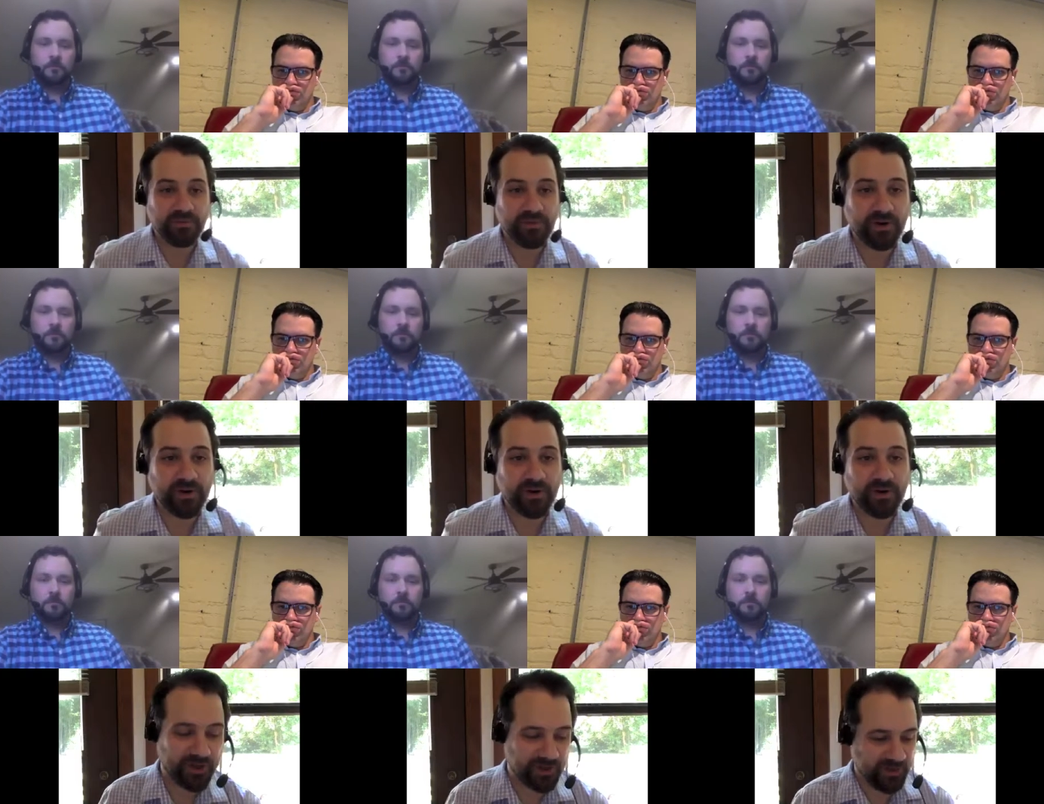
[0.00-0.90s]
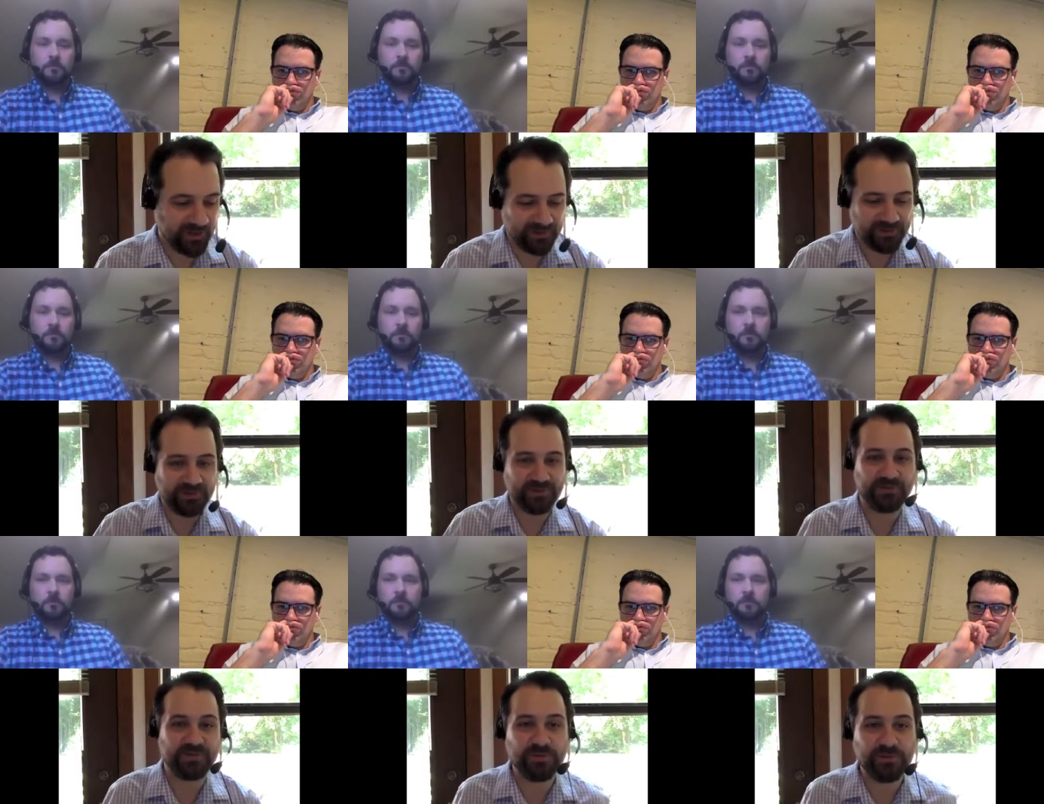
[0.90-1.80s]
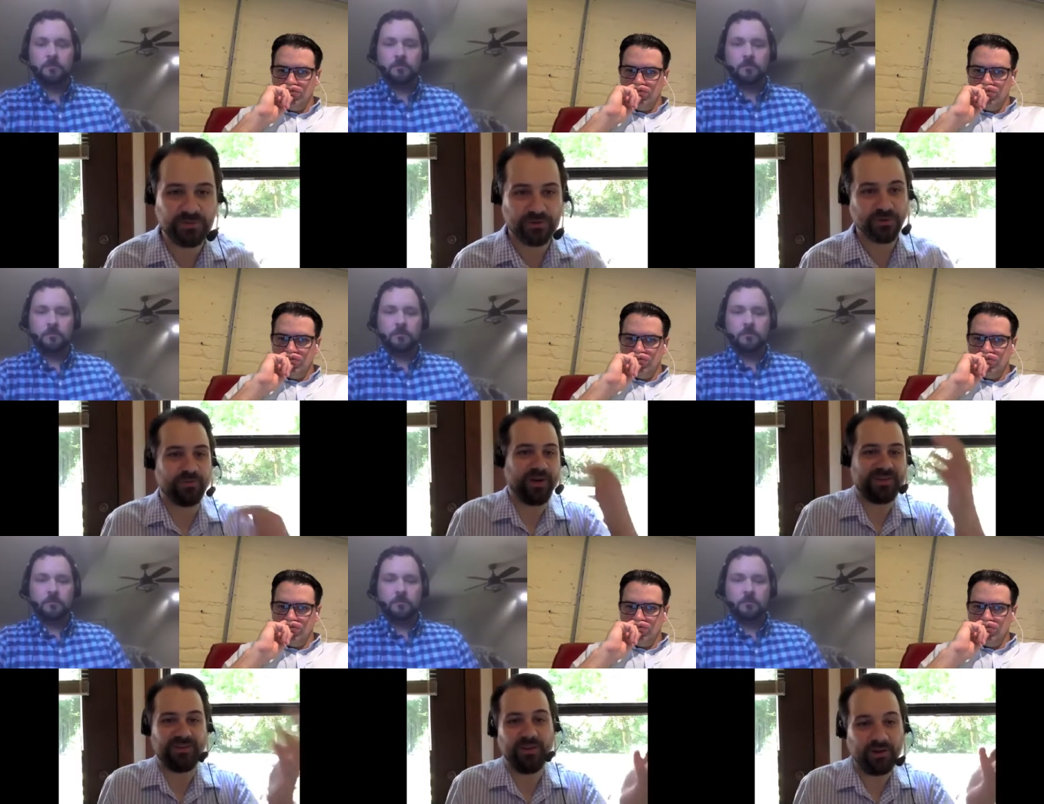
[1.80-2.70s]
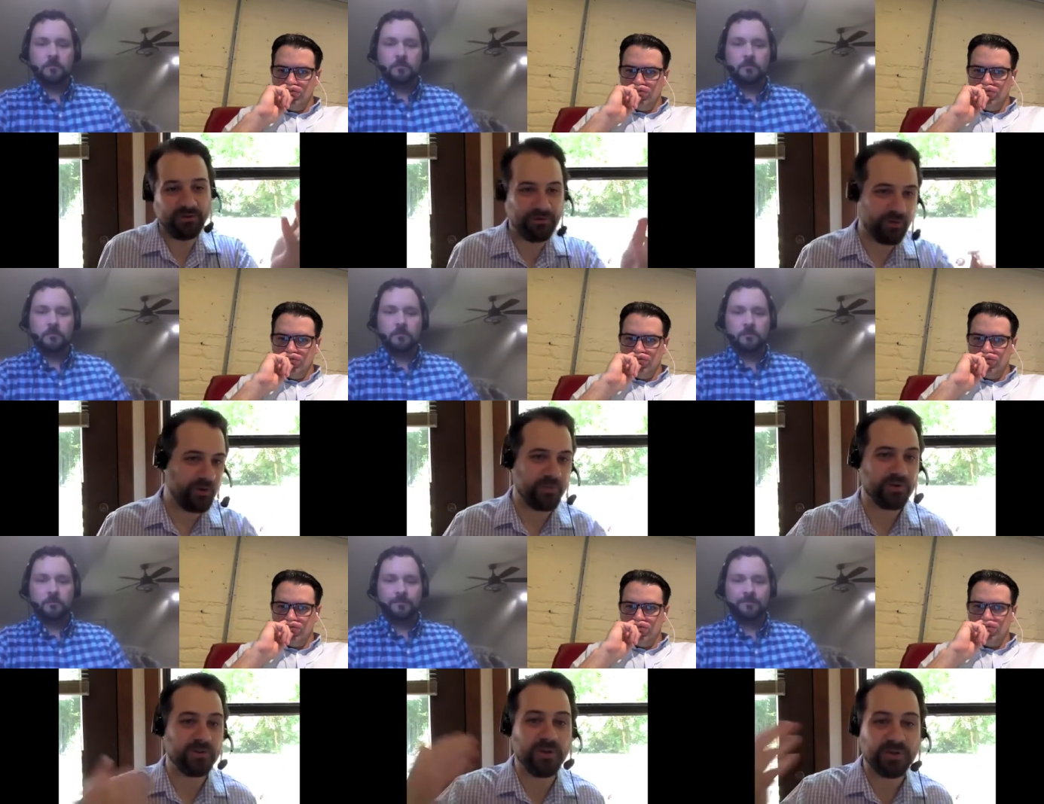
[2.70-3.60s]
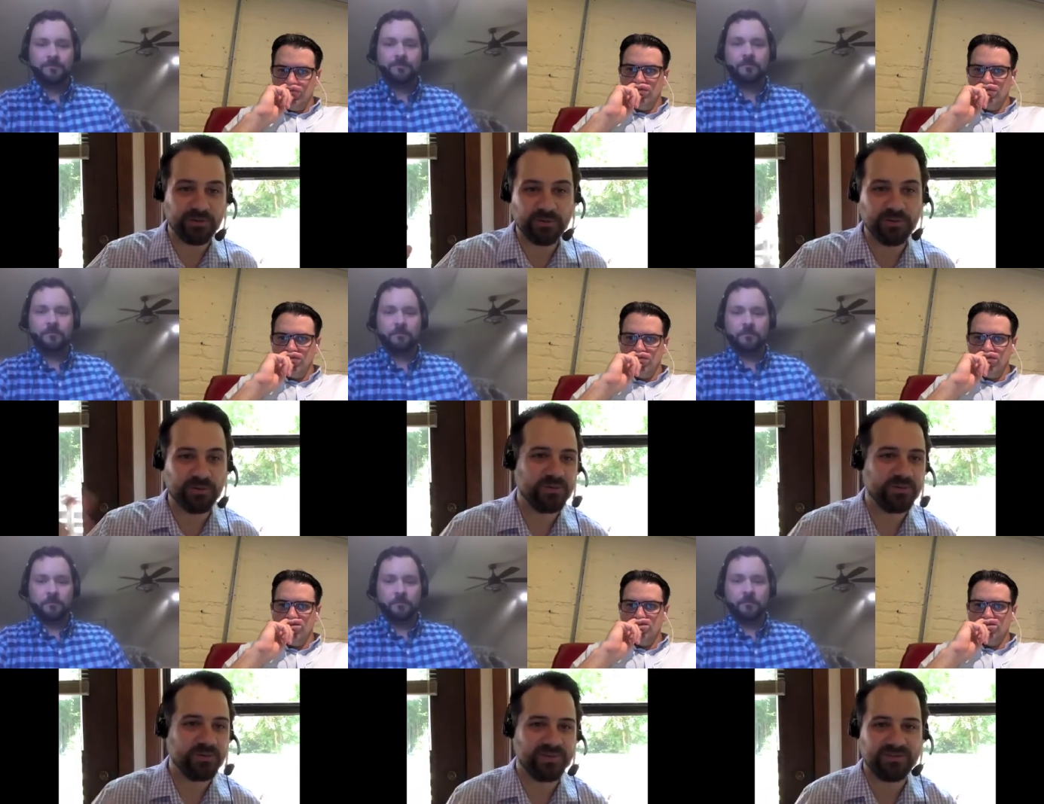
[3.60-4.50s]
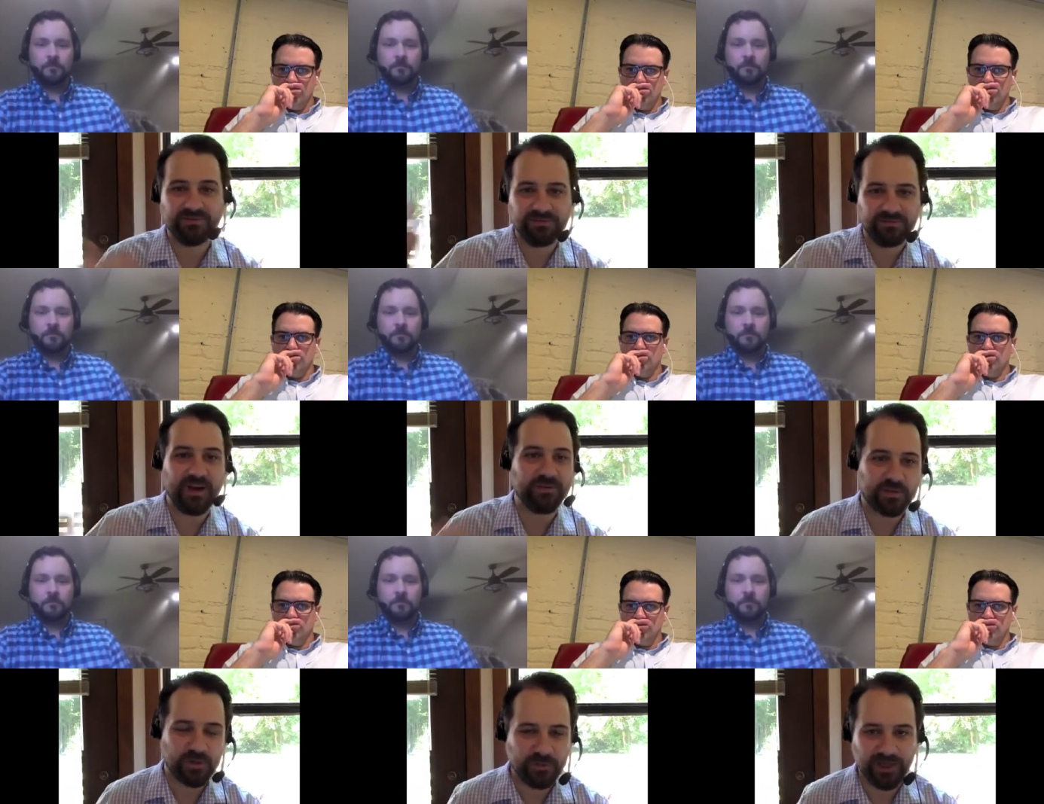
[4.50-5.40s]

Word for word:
Speaker 1: earlier point about, do I write the long form or do I do 5 short blog